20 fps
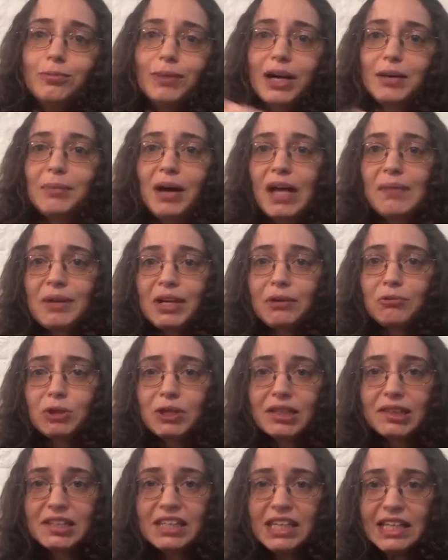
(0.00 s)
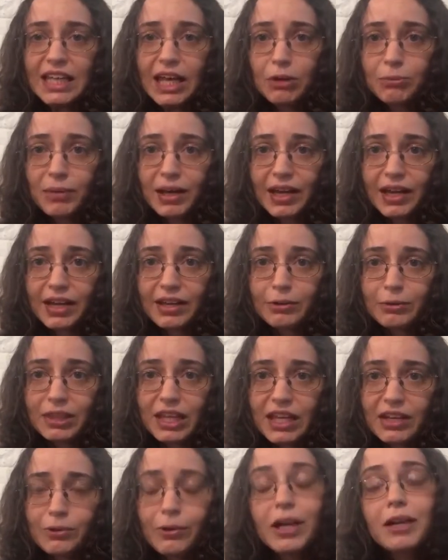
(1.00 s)
my mom and I were cleaning out my
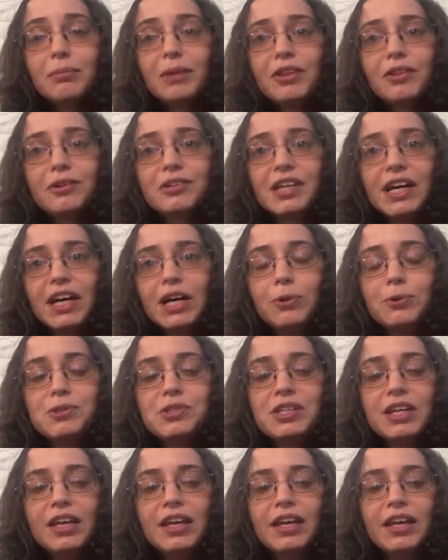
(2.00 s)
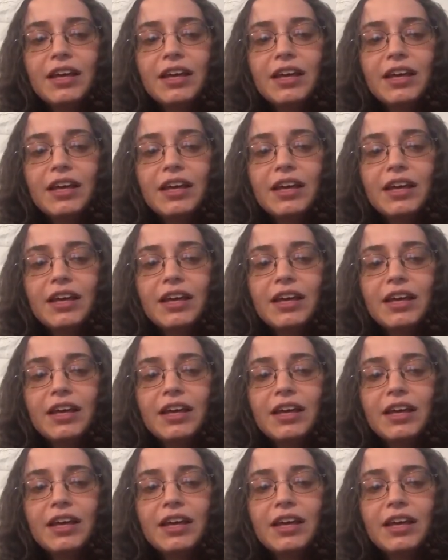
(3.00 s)
late grandmother's house,